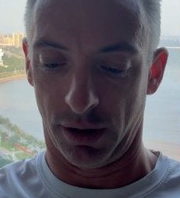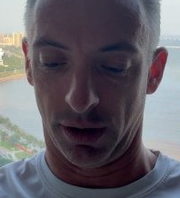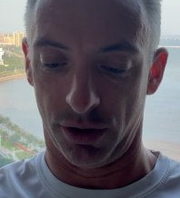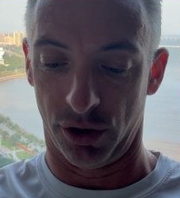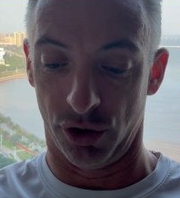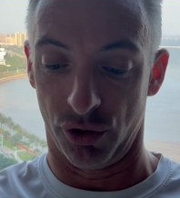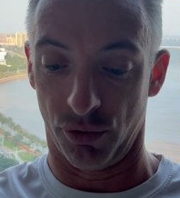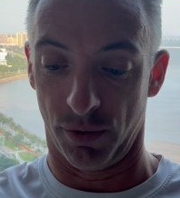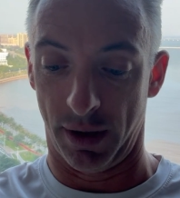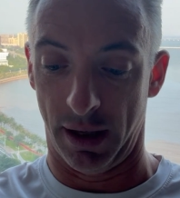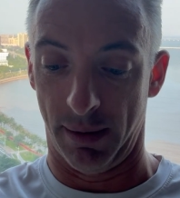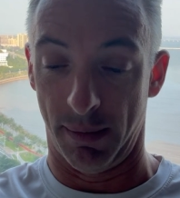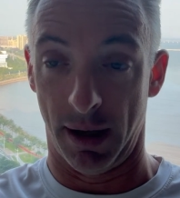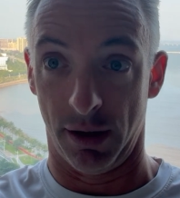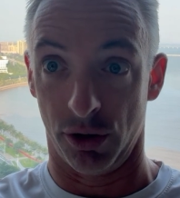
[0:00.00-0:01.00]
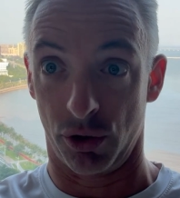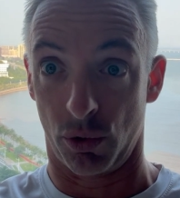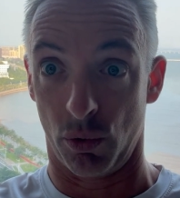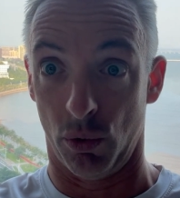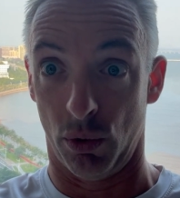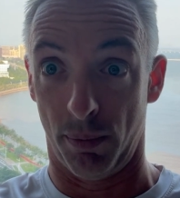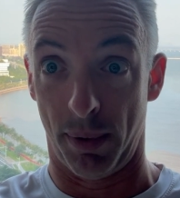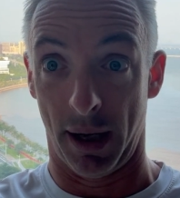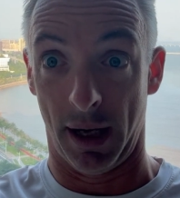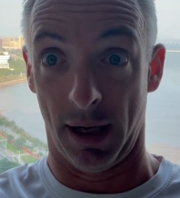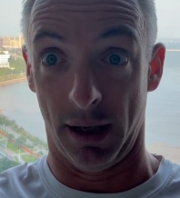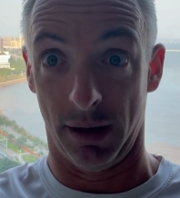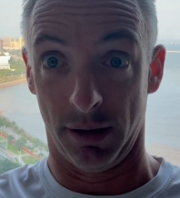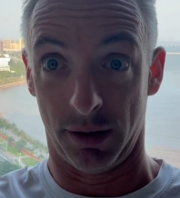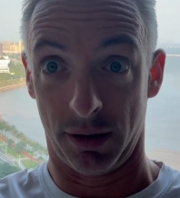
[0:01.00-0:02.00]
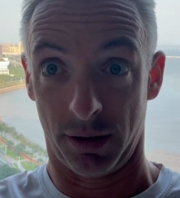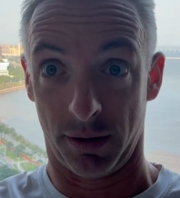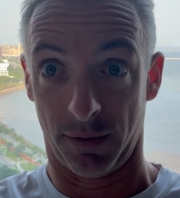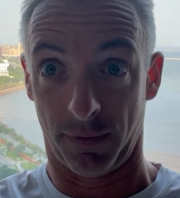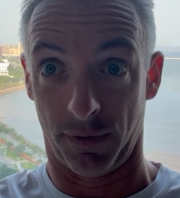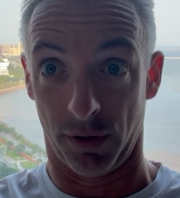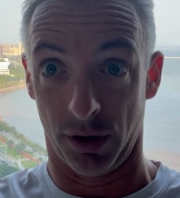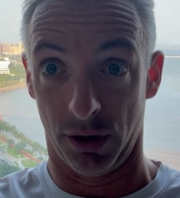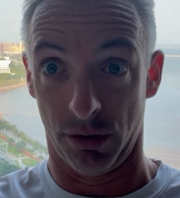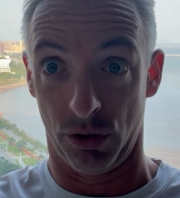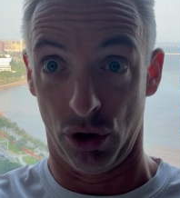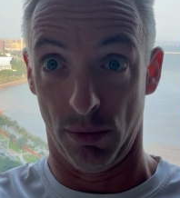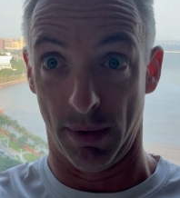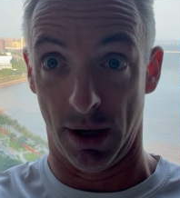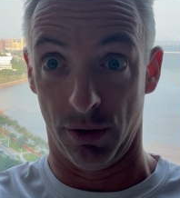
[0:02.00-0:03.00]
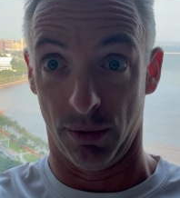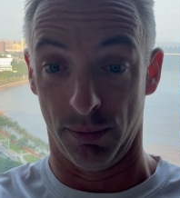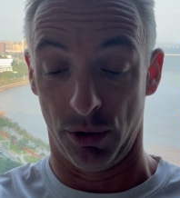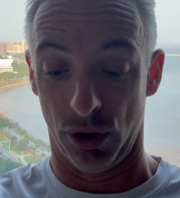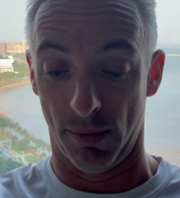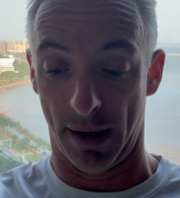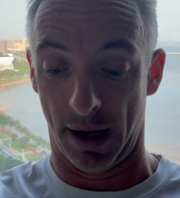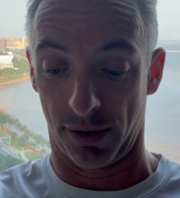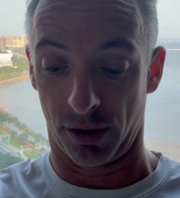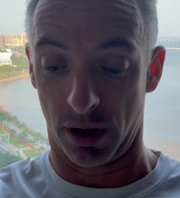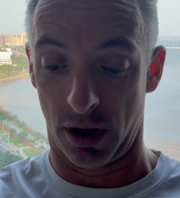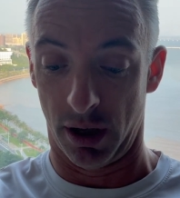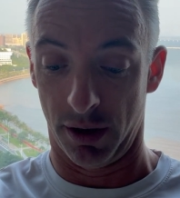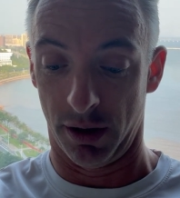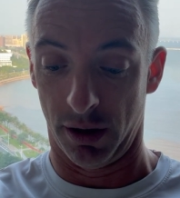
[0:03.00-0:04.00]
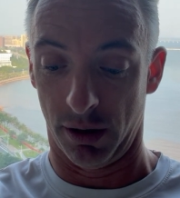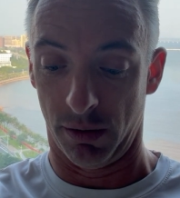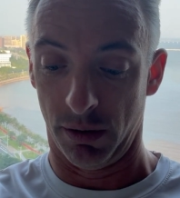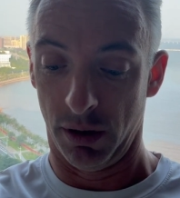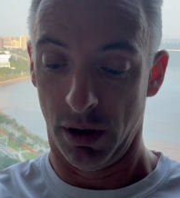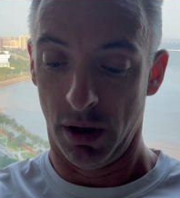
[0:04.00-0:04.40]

It's a dream. And the school pays for the 2-bedroom, 2-bath condo.